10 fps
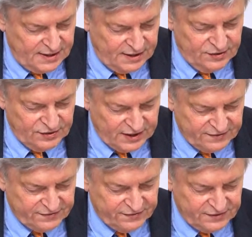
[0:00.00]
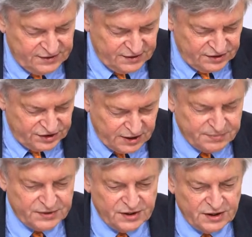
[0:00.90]
you have
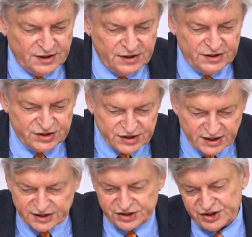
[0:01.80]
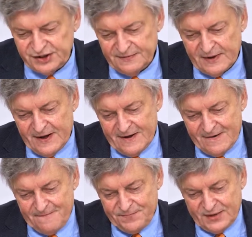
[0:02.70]
chapter 6,
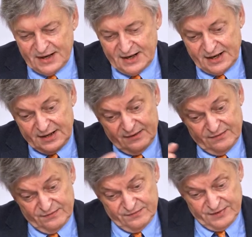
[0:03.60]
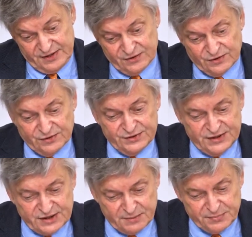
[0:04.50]
and we call
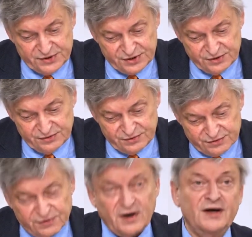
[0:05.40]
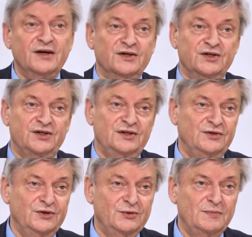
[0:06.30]
this episode Riders,
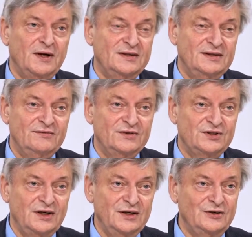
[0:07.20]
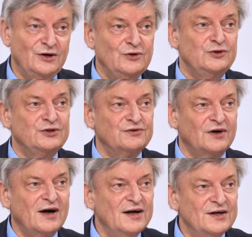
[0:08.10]
or you might even say Ghost
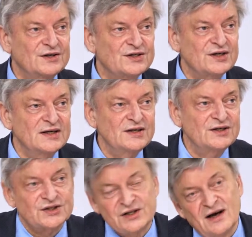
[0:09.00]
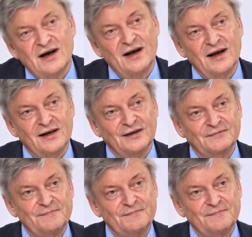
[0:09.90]
Riders in the Sky.